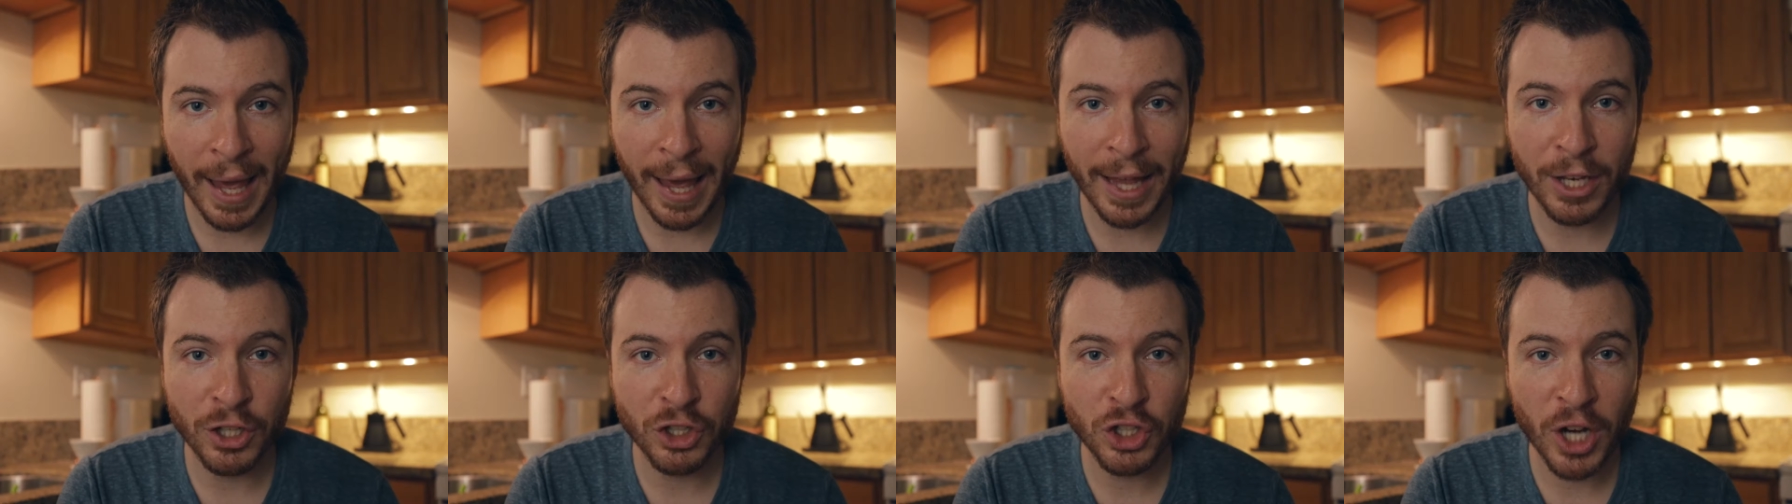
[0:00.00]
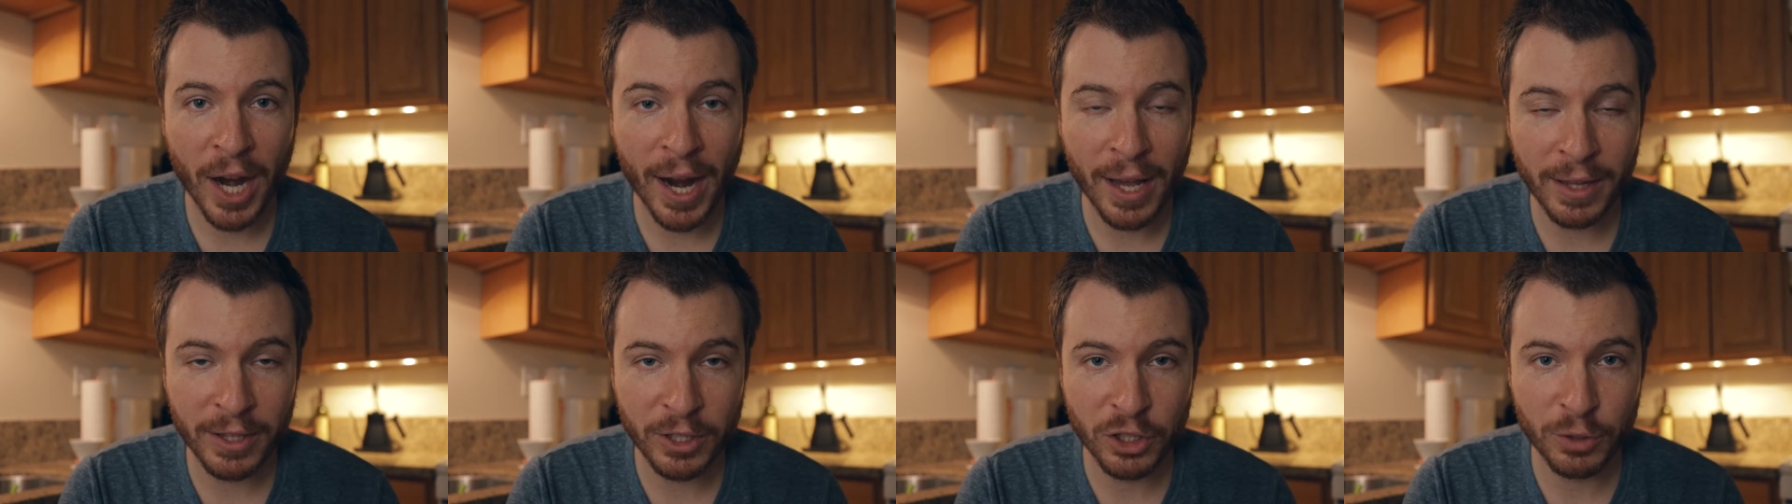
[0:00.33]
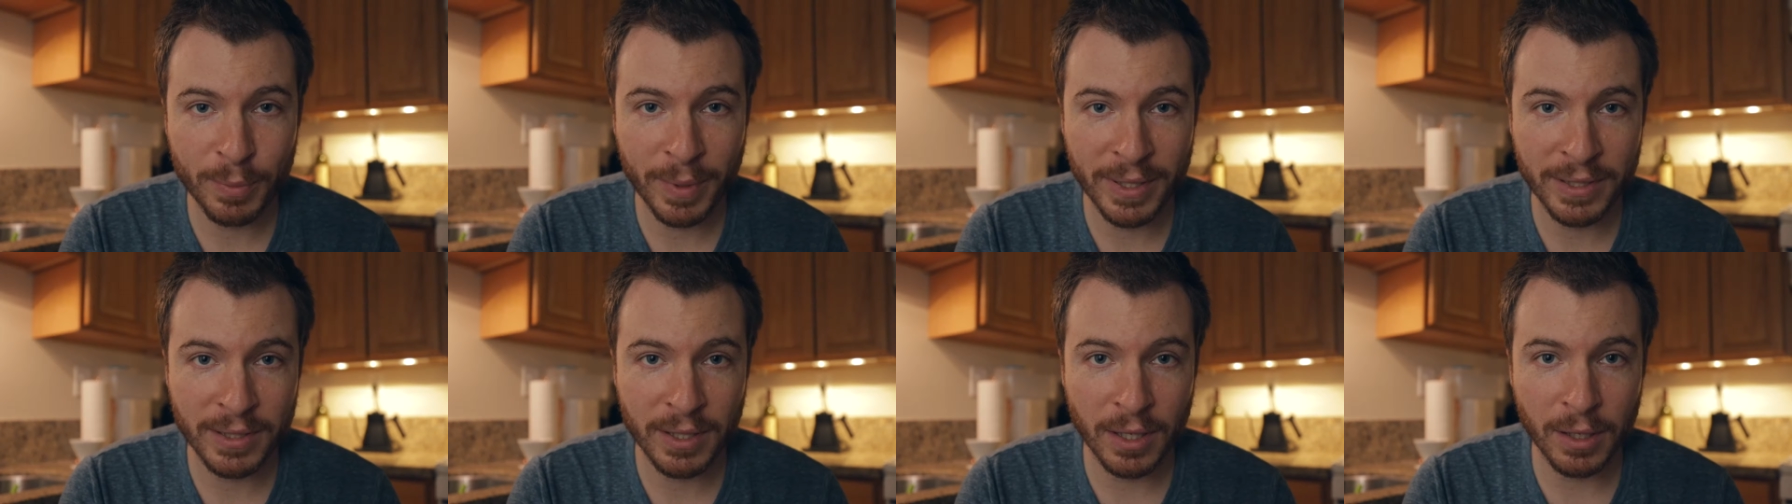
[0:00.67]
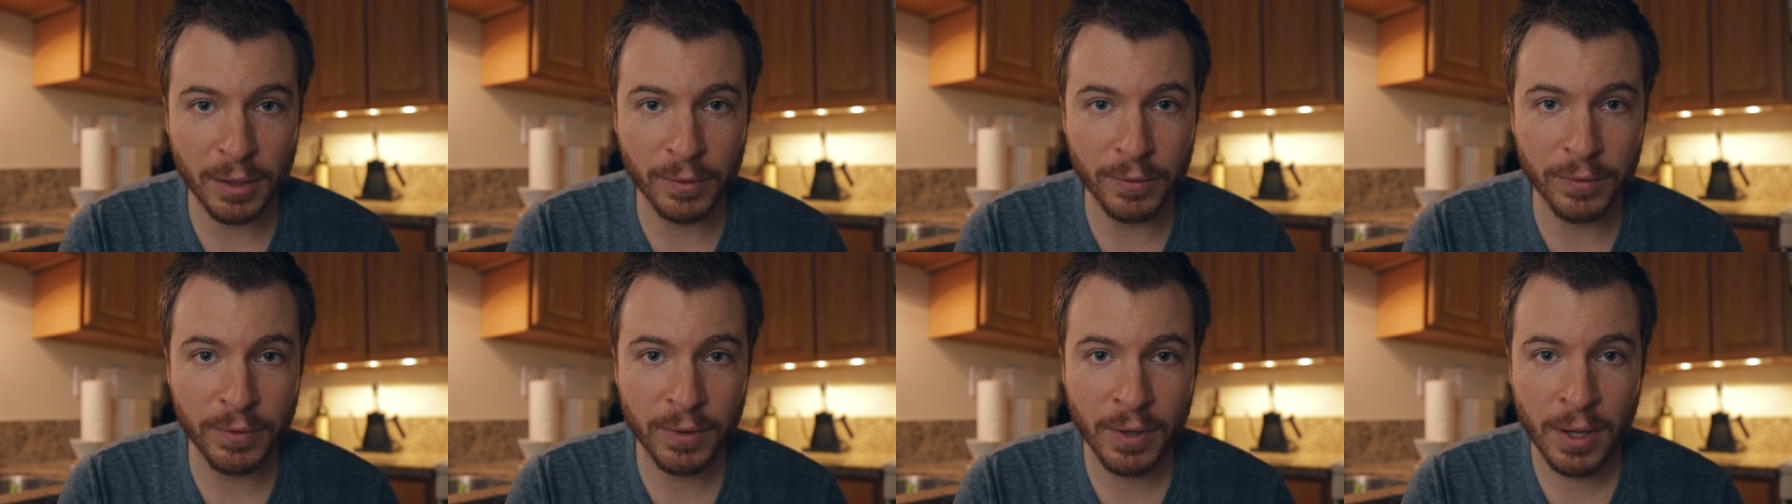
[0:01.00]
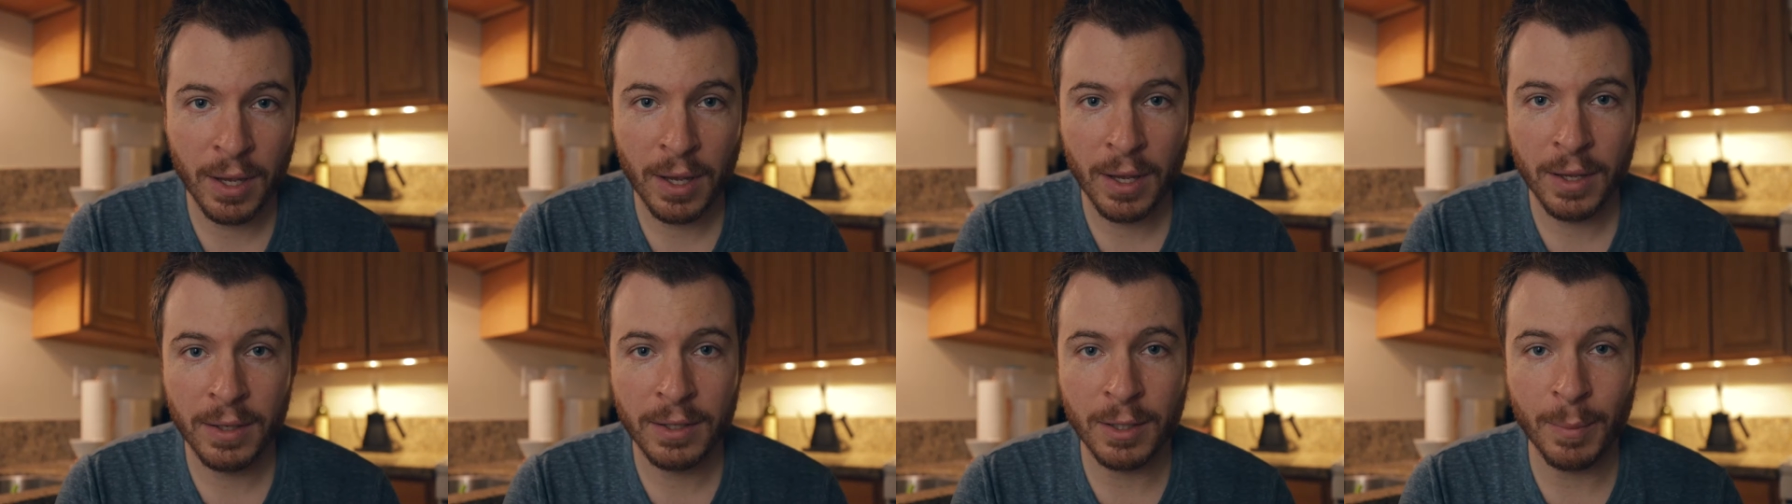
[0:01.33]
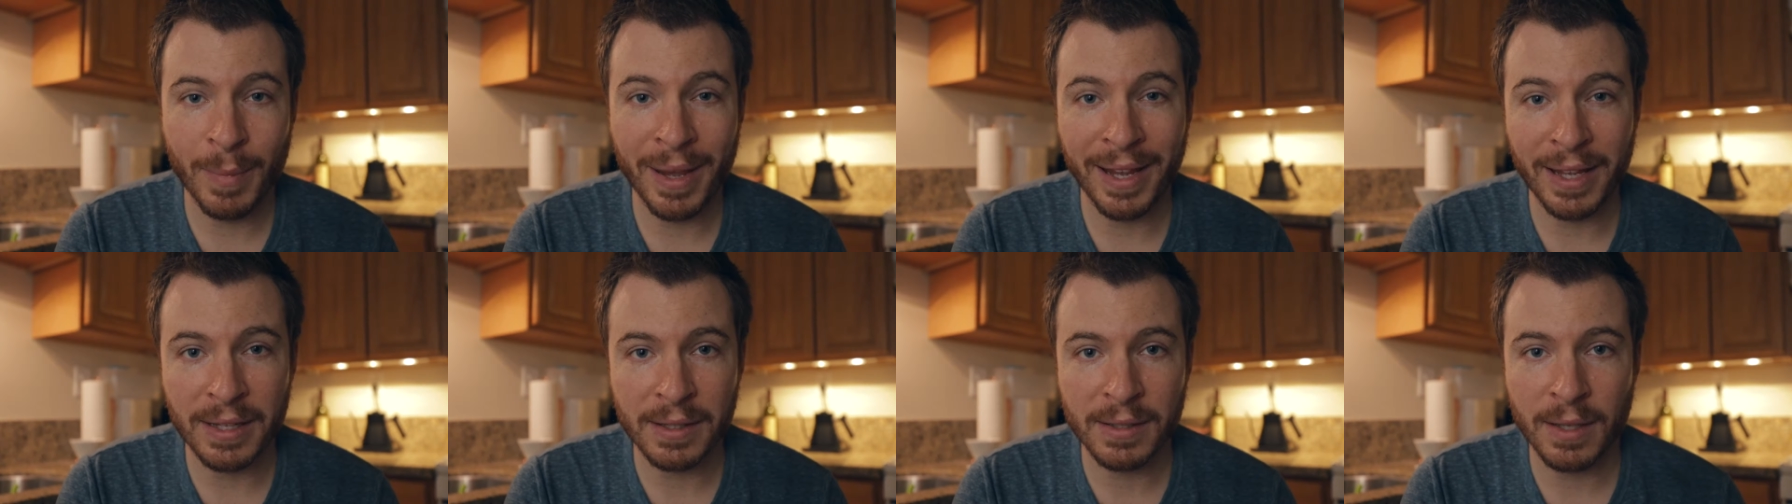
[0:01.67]
and challenge myself to
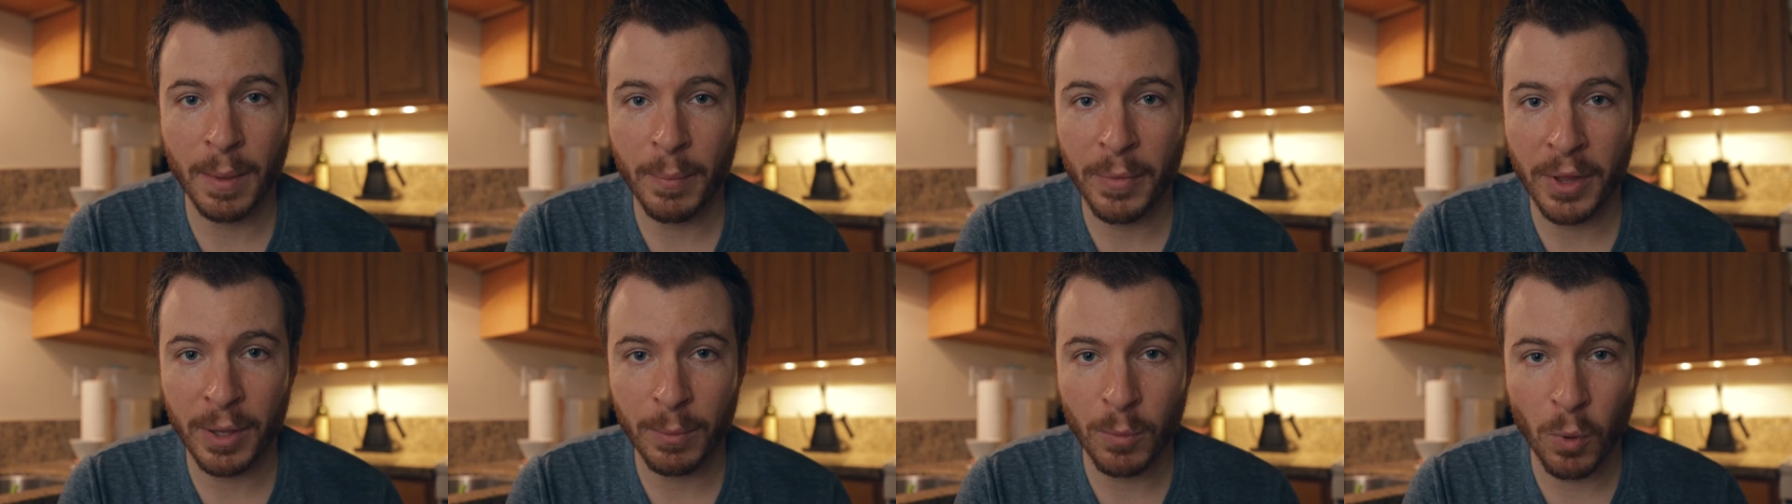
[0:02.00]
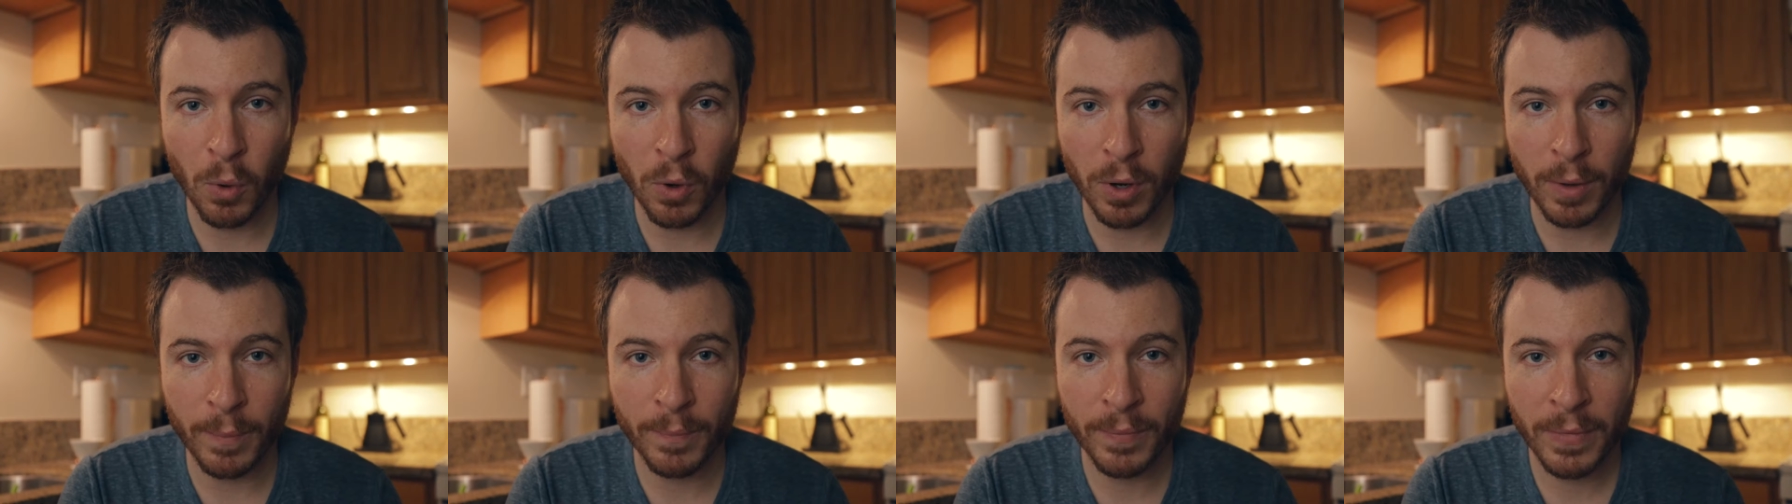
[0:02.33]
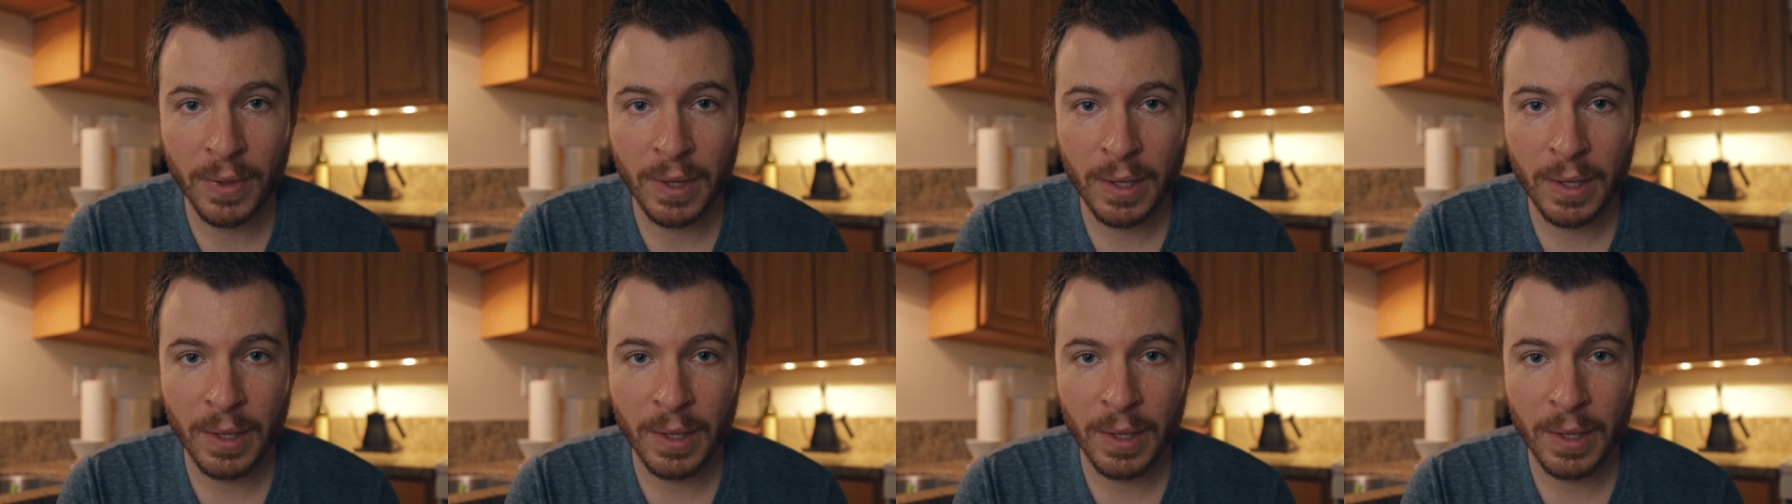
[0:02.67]
make it something more.